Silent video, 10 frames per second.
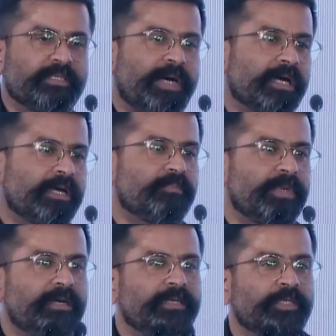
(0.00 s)
the market
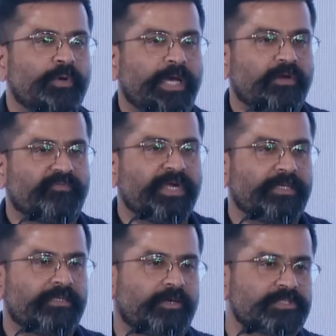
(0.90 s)
made a new high of
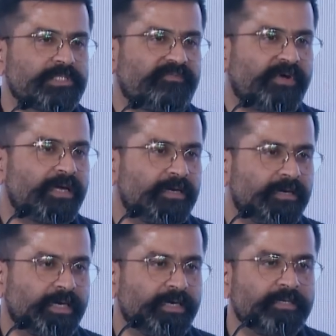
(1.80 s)

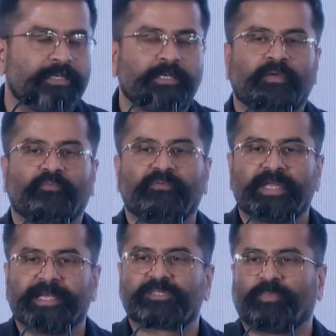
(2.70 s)
18,500, we
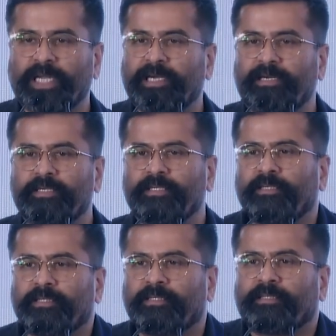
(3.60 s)
were explained
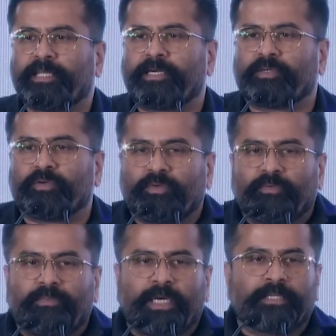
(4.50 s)
that,
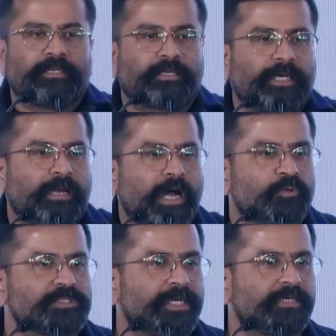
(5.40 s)
other than
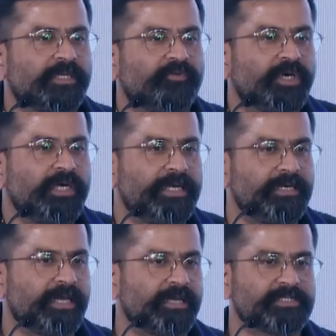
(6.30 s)
outside the world,
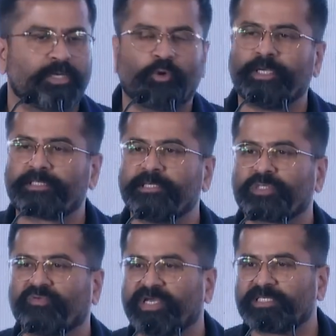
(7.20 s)
India is a oasis
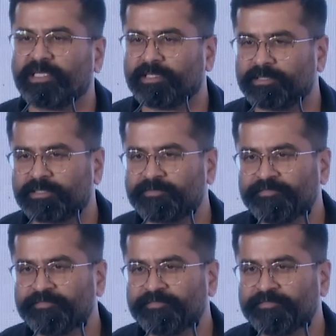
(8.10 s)
of excellence.